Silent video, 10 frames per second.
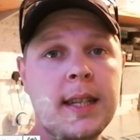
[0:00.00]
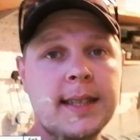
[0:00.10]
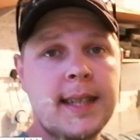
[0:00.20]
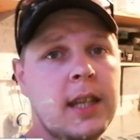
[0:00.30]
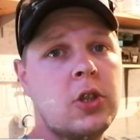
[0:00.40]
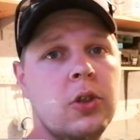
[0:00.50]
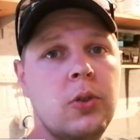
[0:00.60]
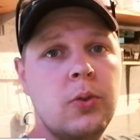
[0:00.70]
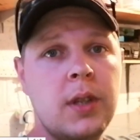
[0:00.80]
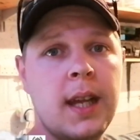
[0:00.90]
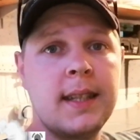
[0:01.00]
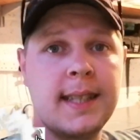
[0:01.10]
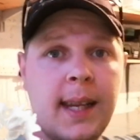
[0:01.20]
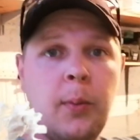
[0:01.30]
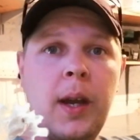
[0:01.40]
stay tuned and
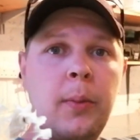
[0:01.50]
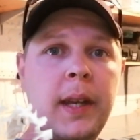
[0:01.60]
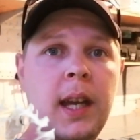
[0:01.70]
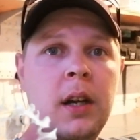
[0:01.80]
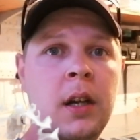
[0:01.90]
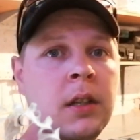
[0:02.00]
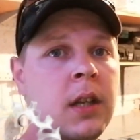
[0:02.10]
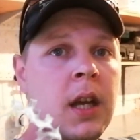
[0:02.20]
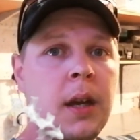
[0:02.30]
see where we get on.